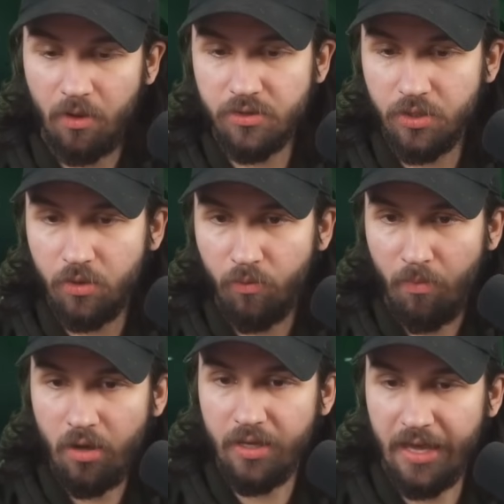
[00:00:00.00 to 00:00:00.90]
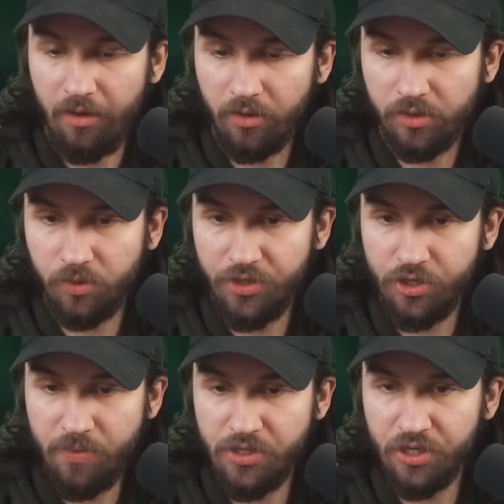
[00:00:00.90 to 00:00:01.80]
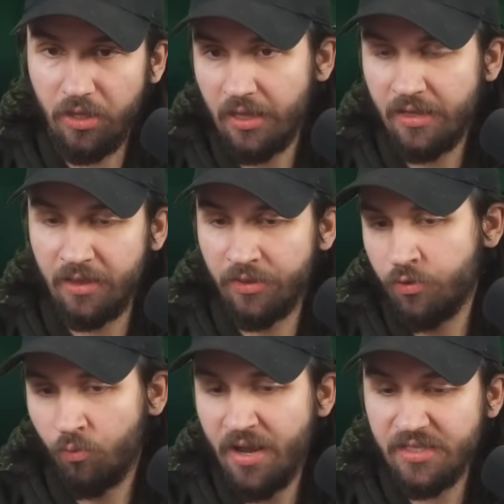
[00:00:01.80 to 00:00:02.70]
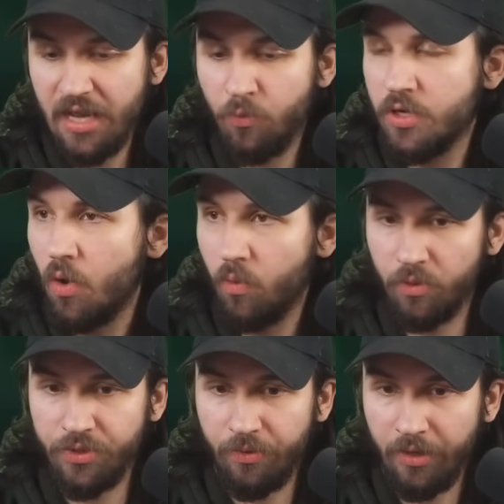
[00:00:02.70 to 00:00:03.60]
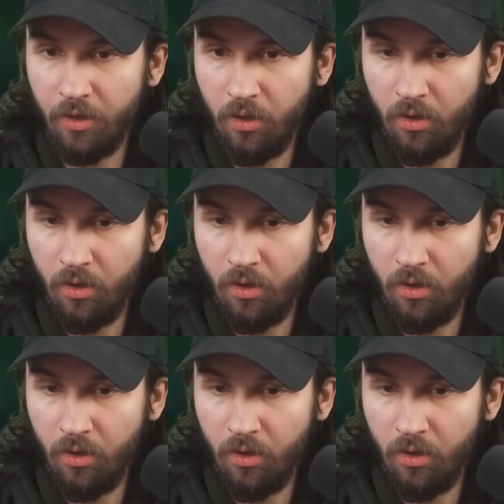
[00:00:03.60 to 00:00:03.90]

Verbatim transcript: but also Monk counters. So we should be chilling. Like, the right side, we know what we're doing.